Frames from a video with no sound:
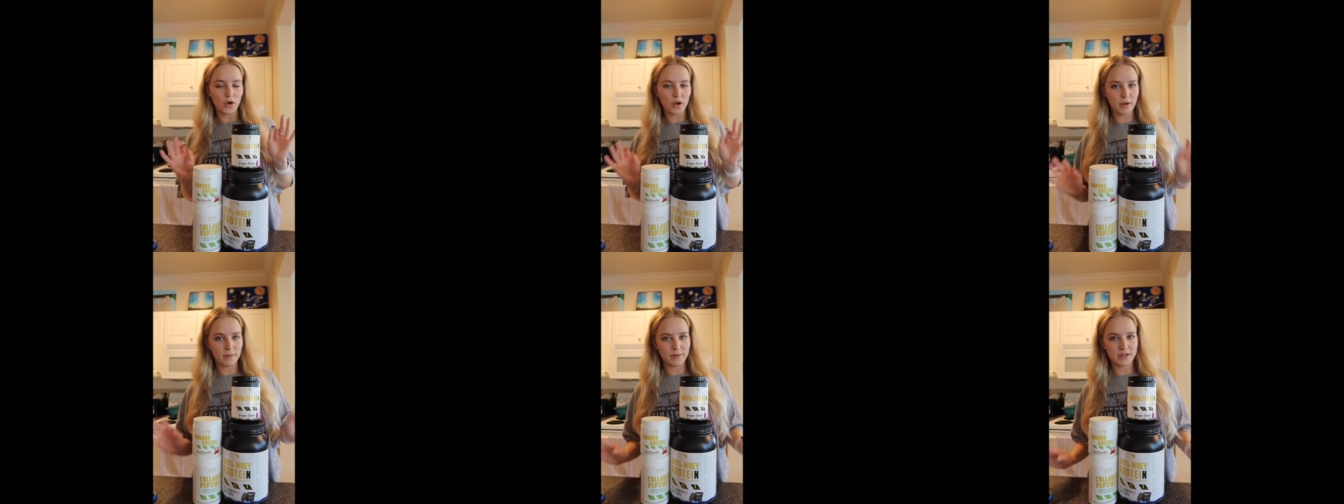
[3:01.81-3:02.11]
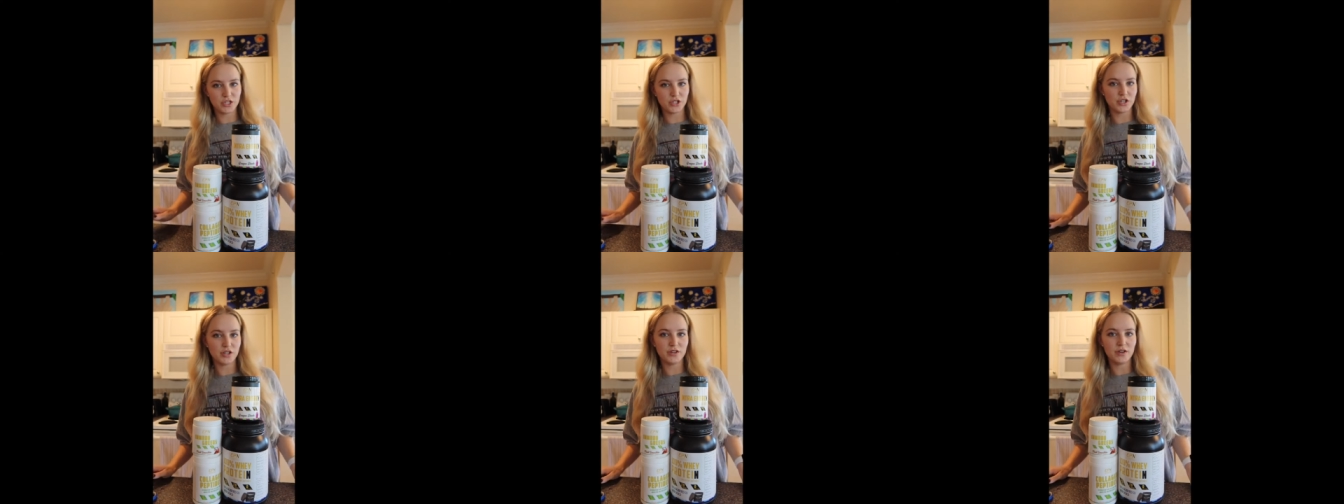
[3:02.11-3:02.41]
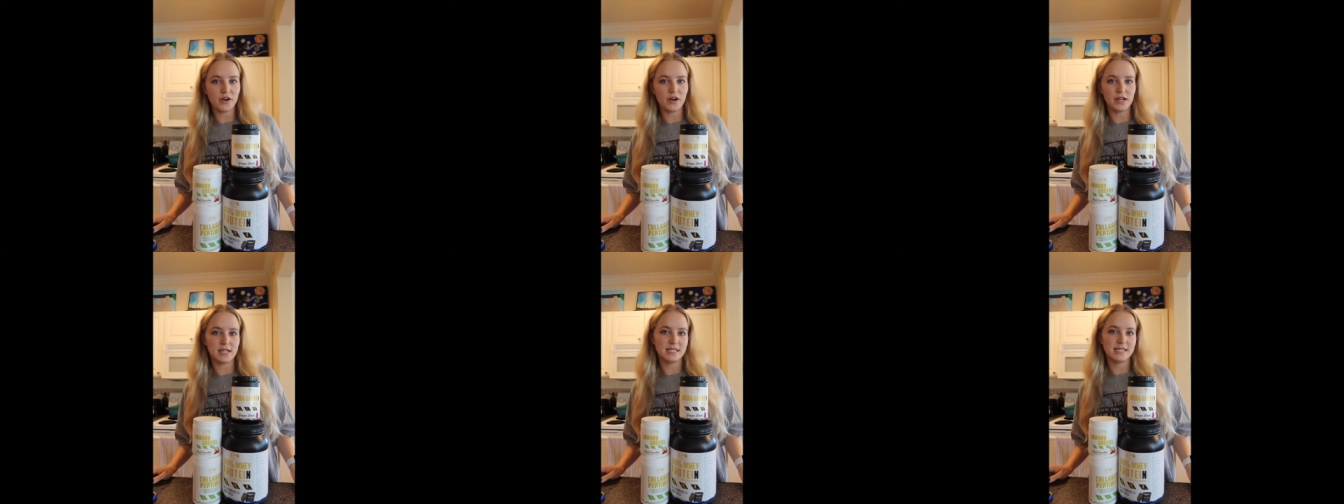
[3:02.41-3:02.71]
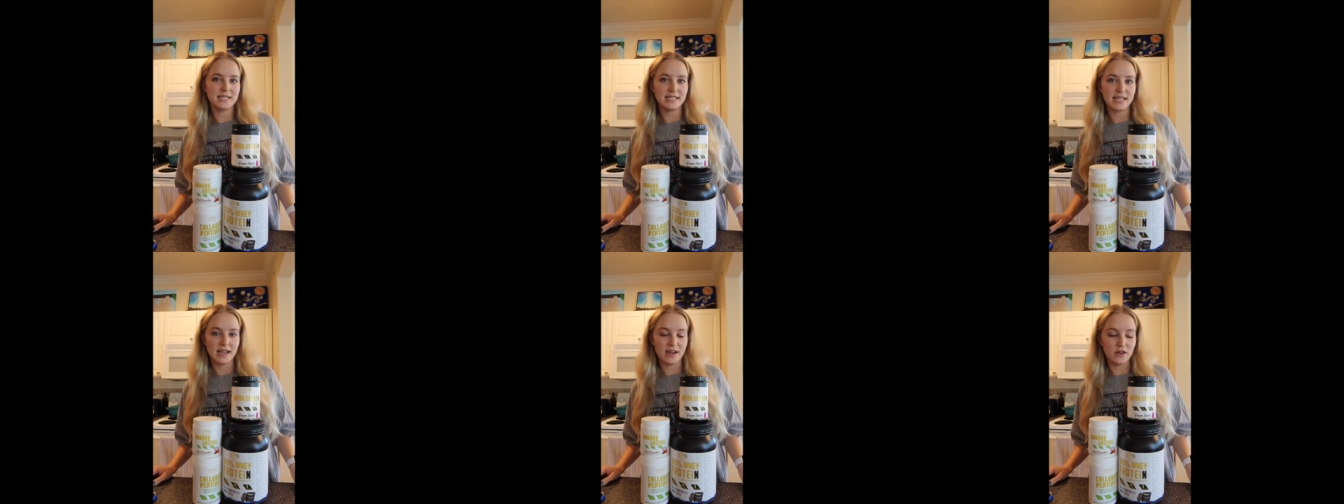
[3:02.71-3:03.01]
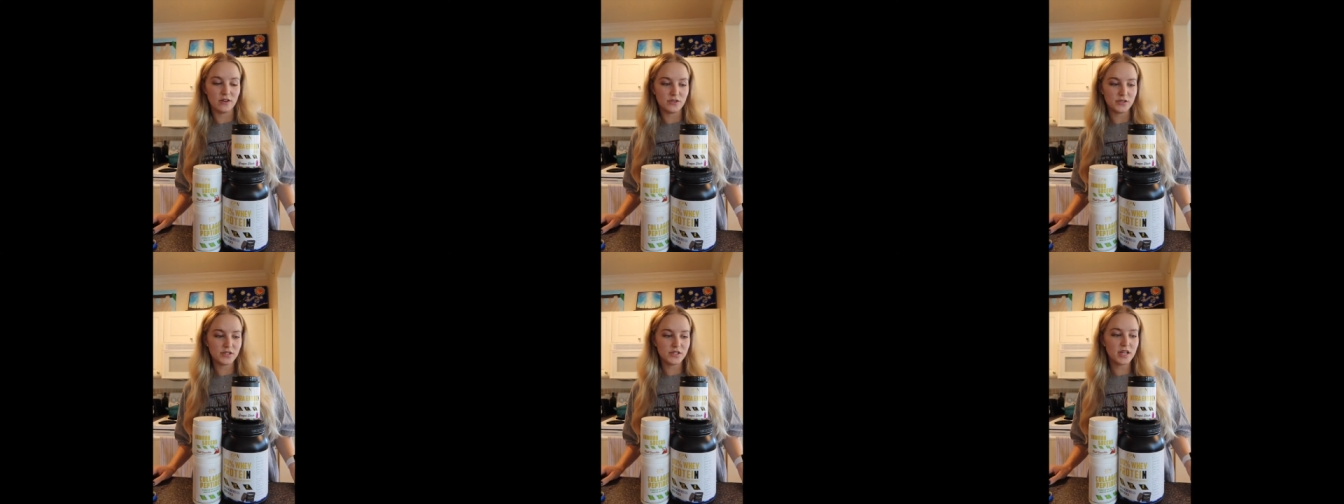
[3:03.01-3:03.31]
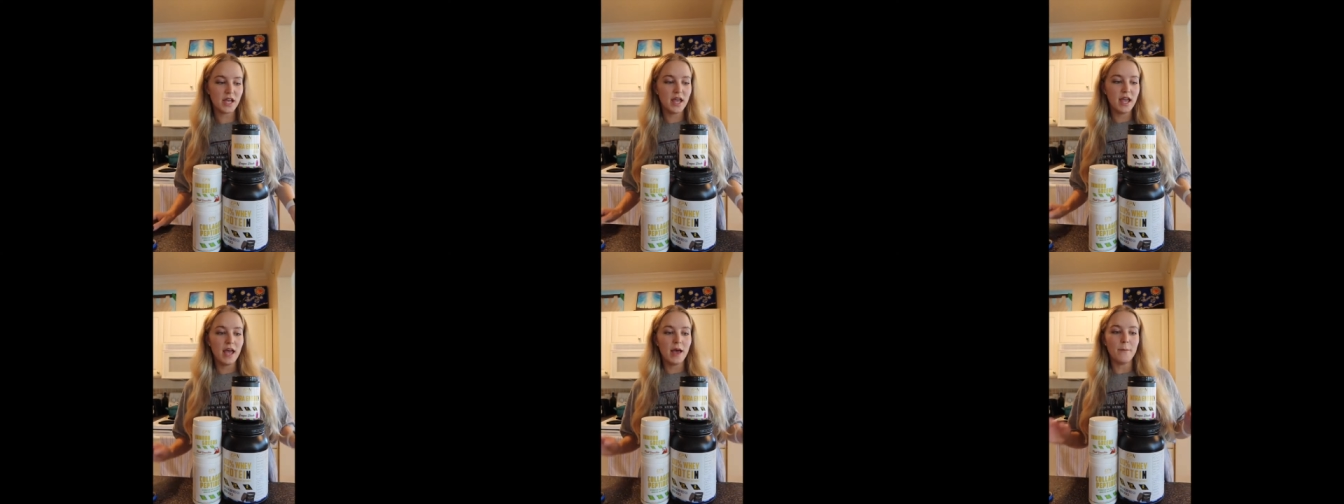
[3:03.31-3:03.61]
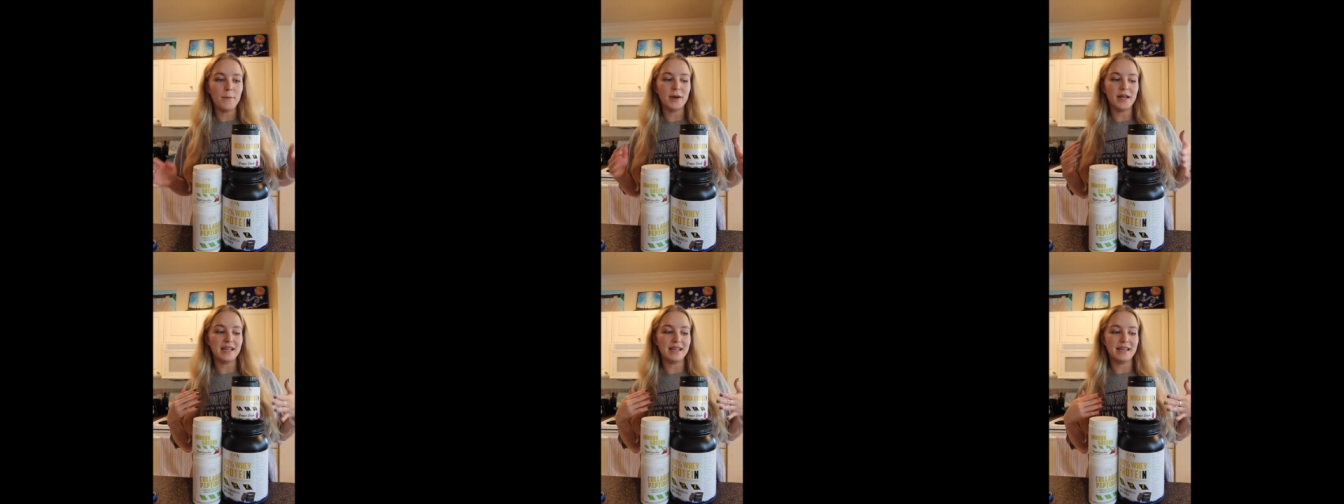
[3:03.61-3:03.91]
commission on sales,
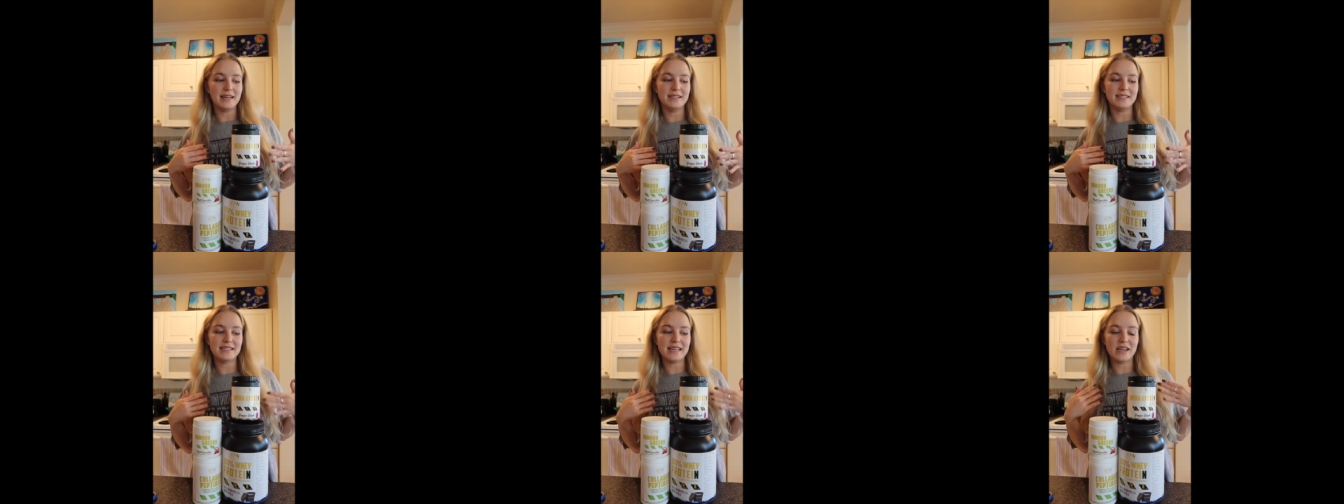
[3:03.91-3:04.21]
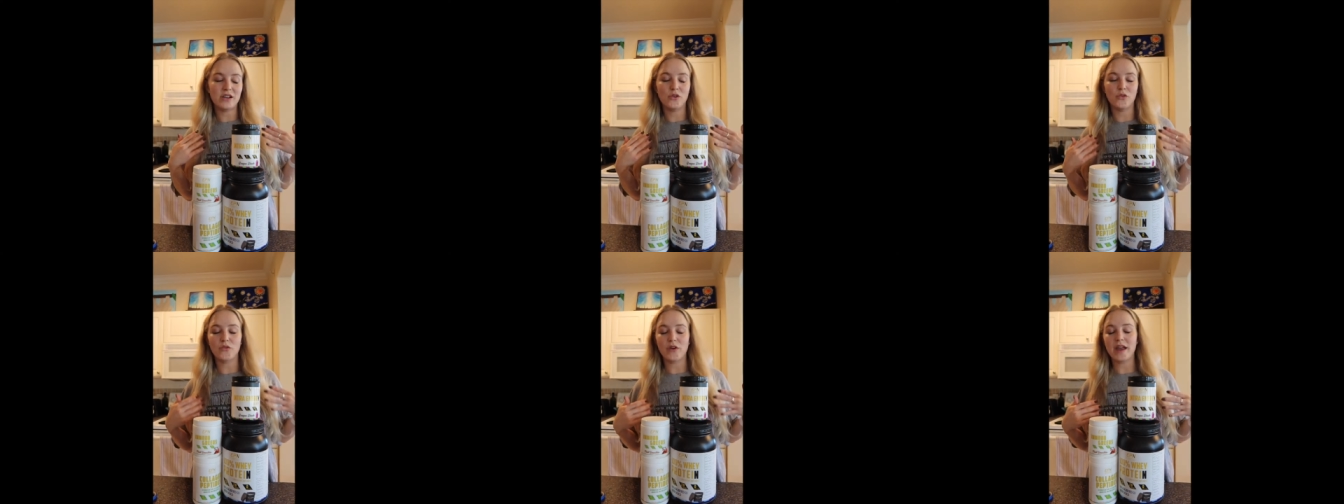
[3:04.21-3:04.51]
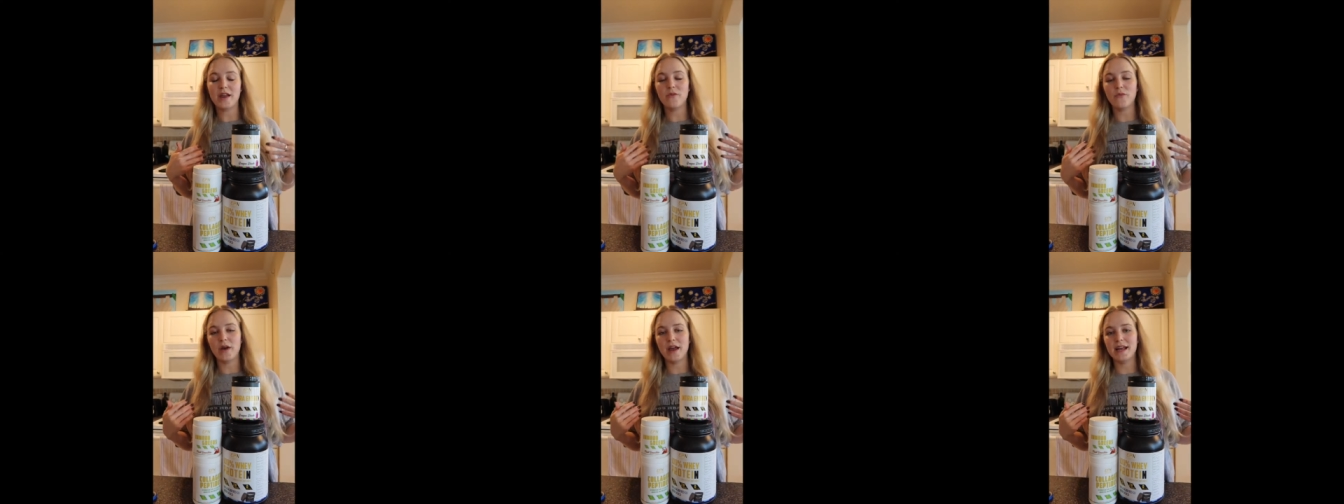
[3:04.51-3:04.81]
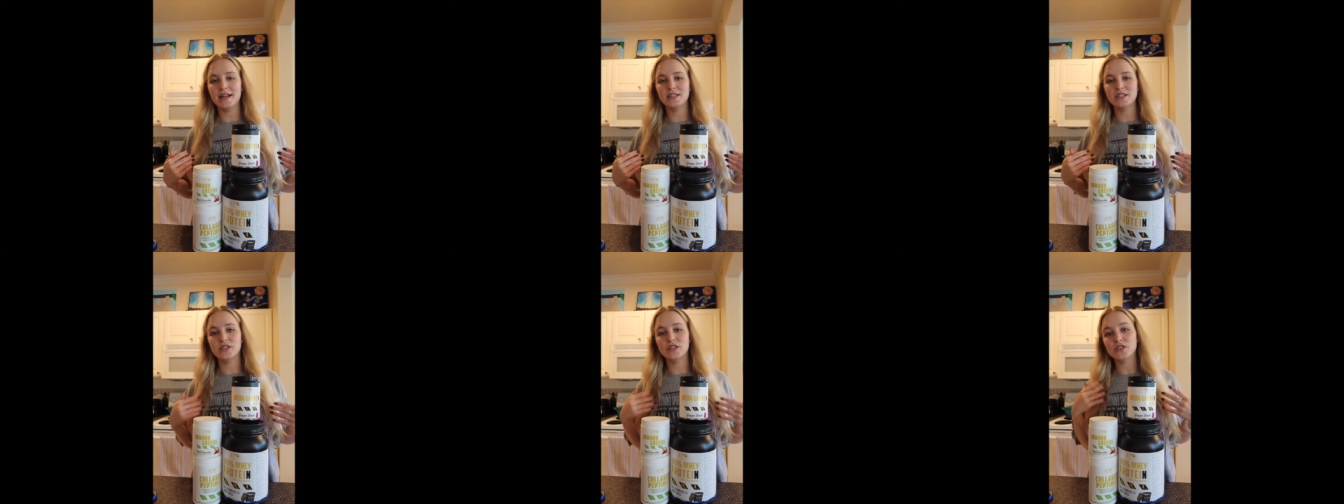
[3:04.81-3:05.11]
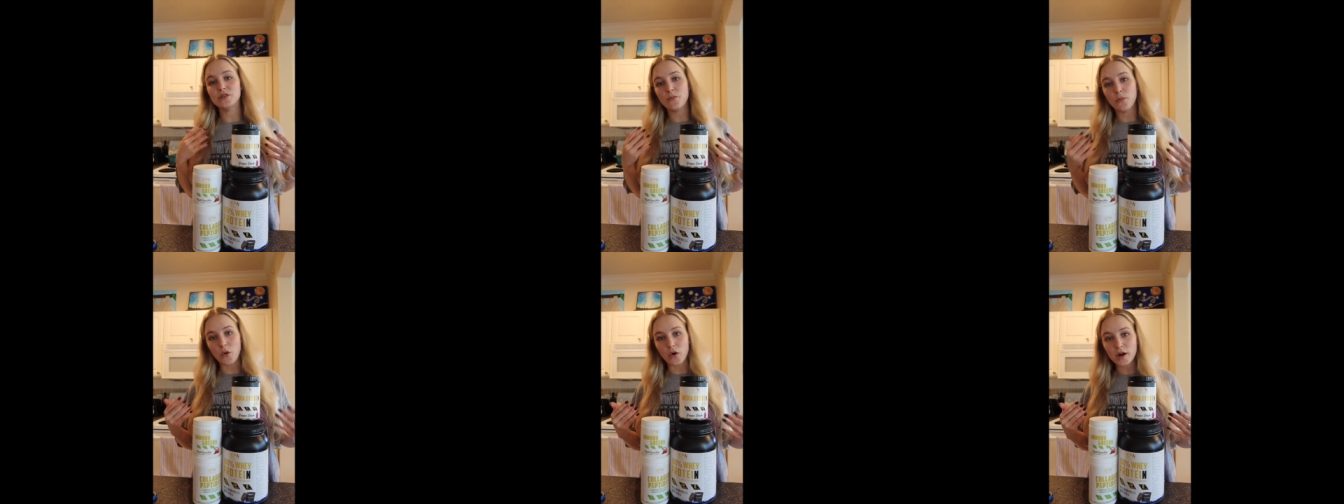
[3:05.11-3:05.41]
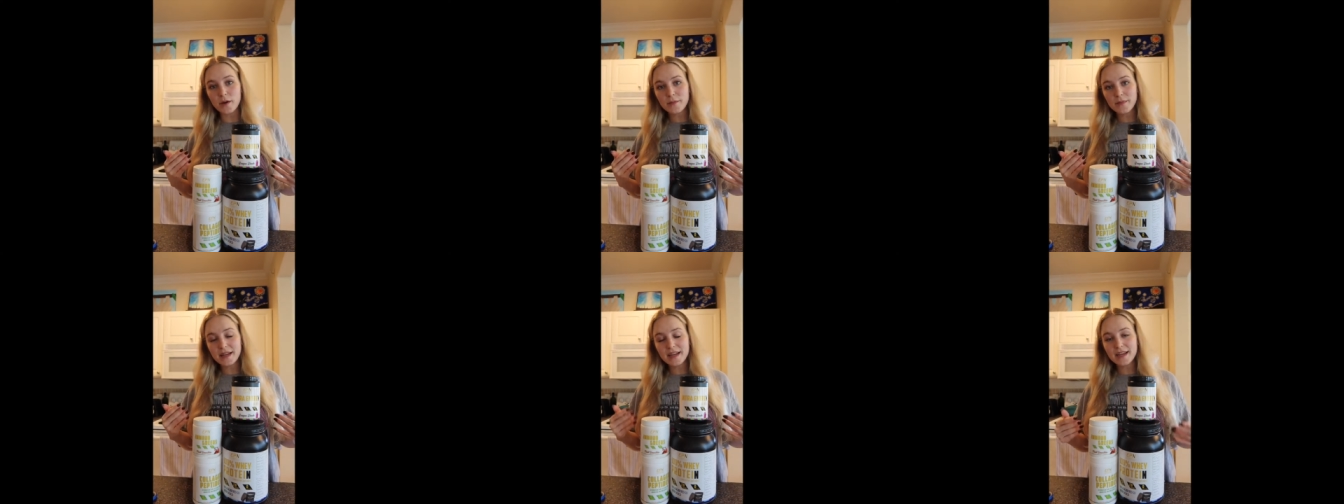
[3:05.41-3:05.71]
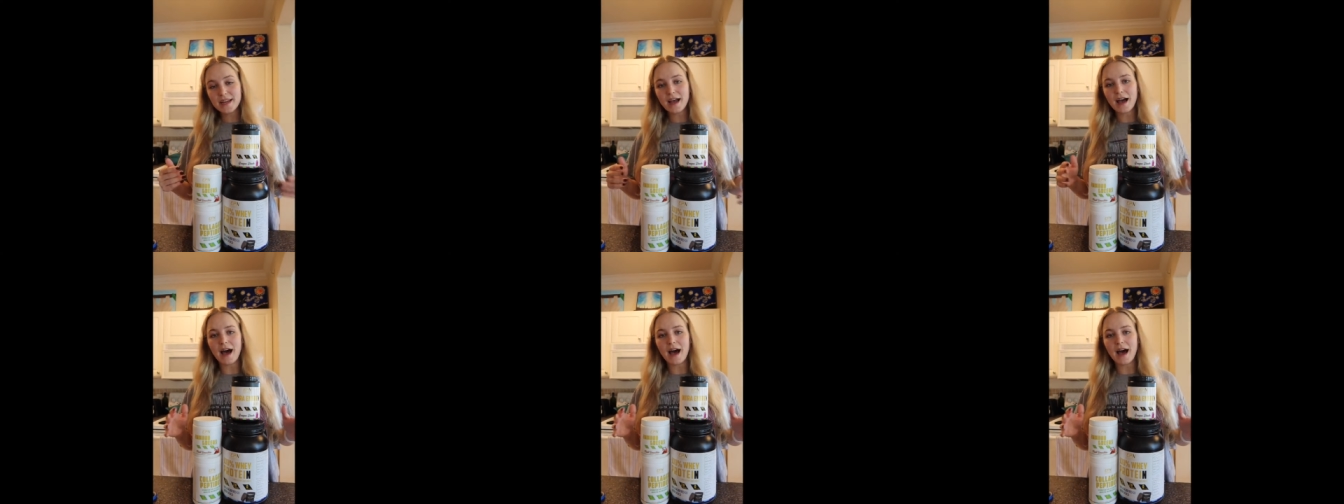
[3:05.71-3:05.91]
but it is a great way to support me.